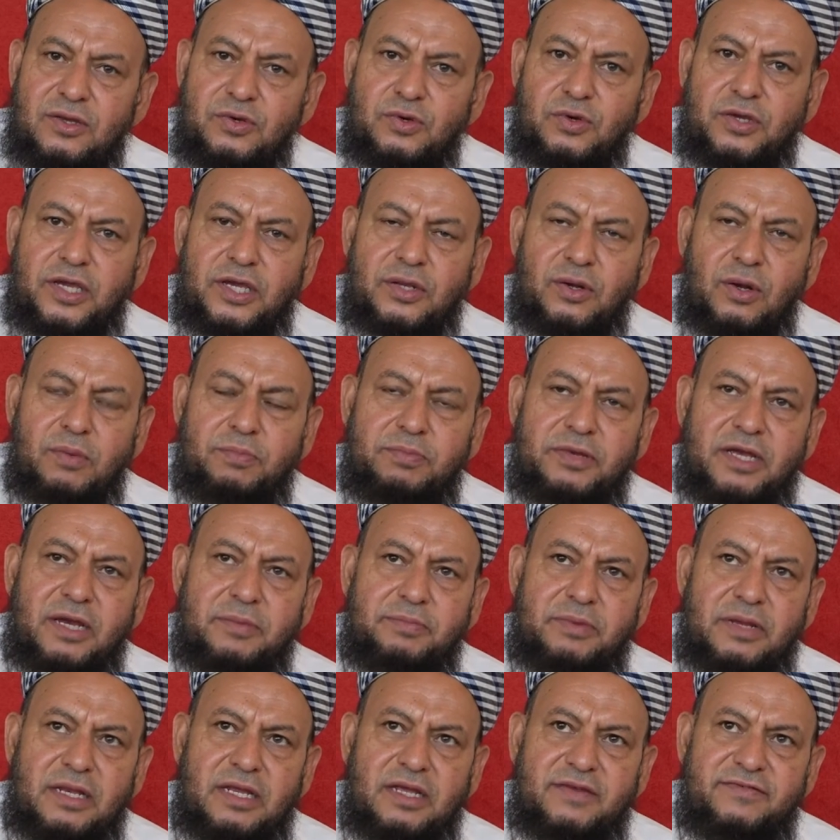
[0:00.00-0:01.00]
You cannot be
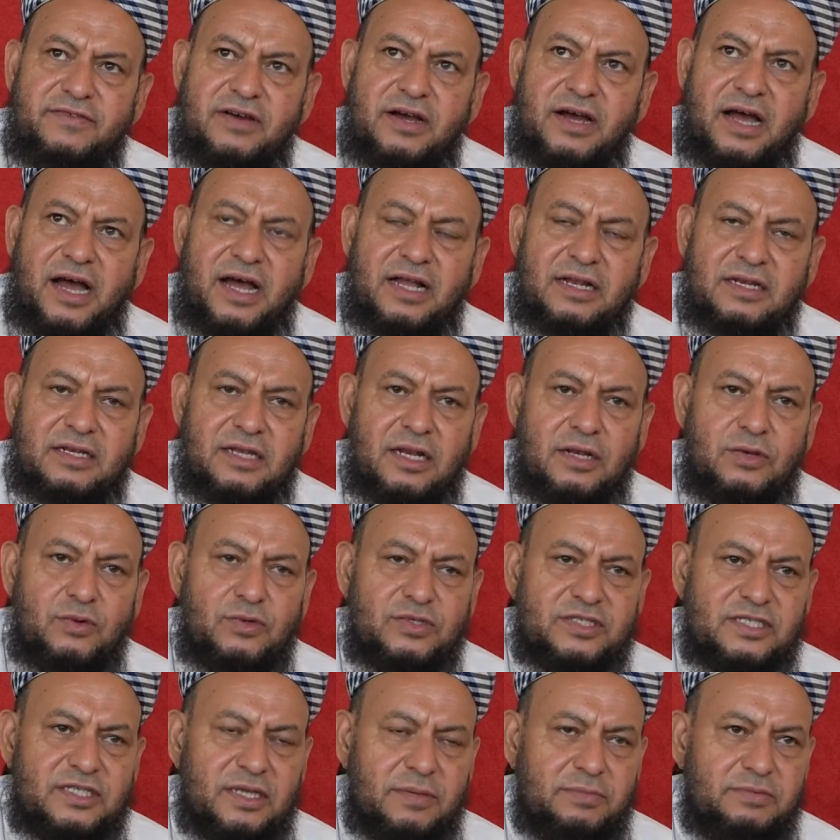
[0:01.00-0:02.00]
a believer until
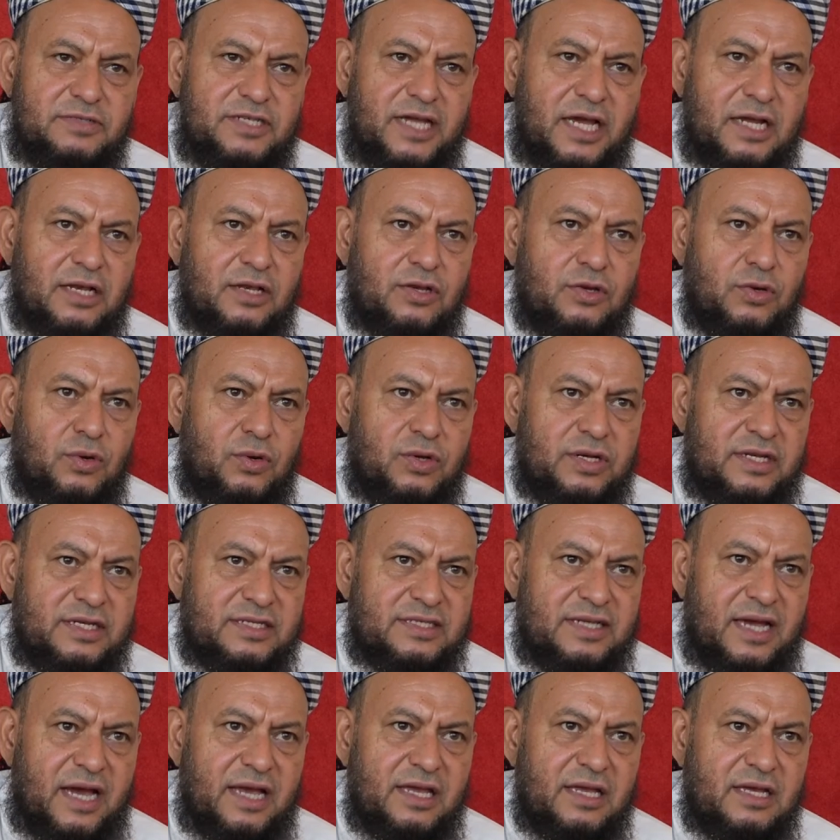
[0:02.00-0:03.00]
you subject your
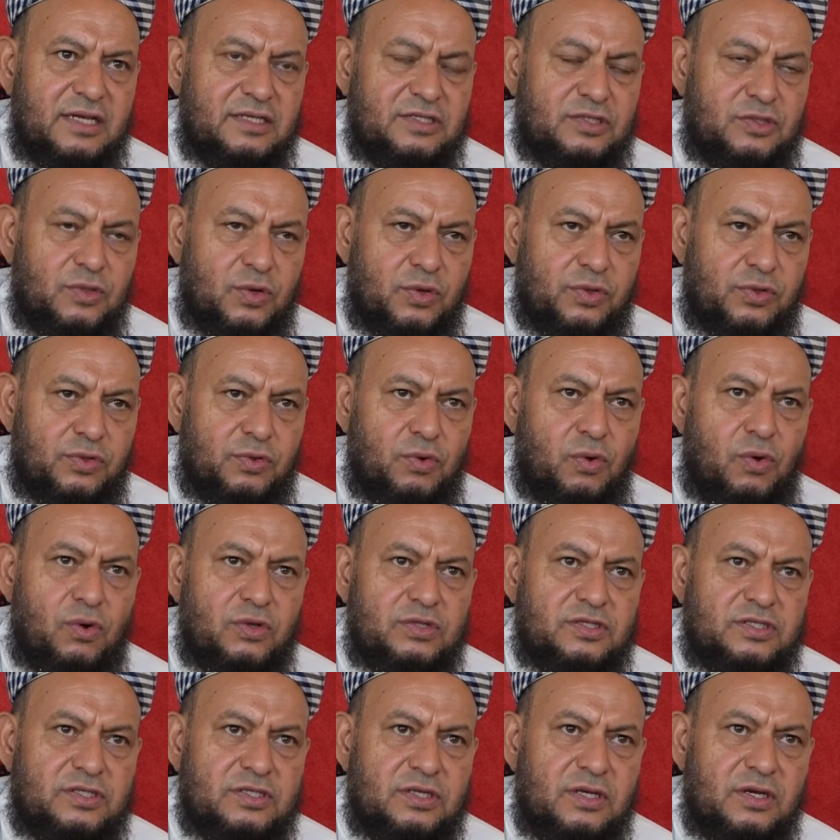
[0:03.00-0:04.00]
desires, your
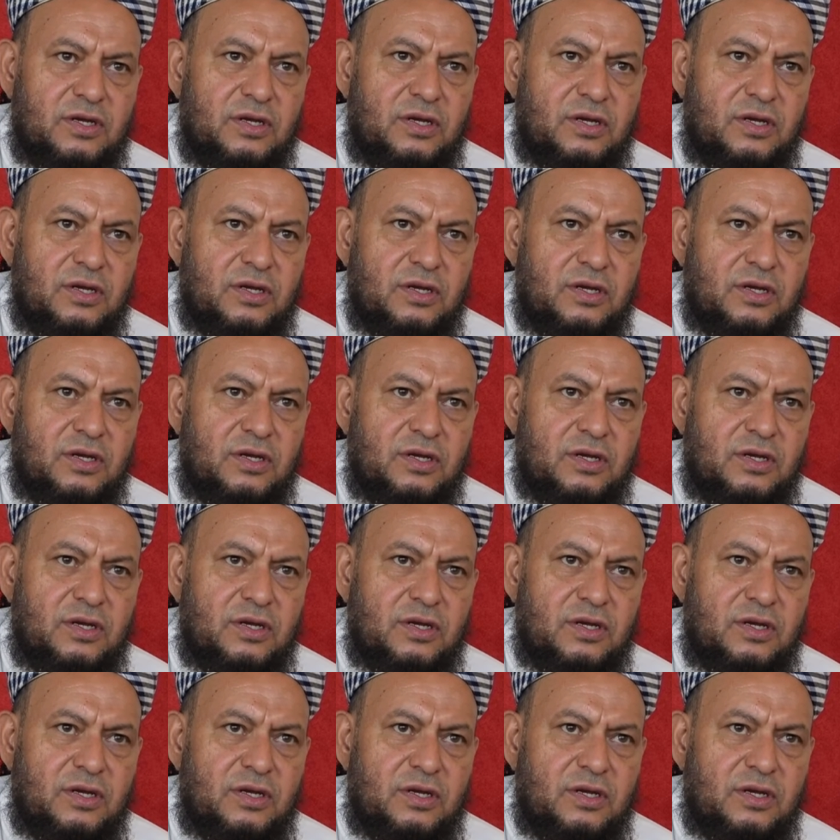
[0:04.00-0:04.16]
thoughts,